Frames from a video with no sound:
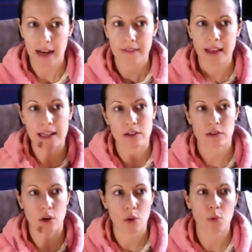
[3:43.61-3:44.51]
and they
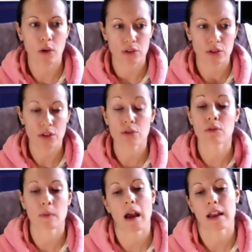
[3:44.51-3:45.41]
don't know what to
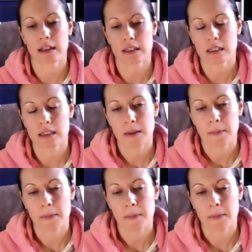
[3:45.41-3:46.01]
do about it,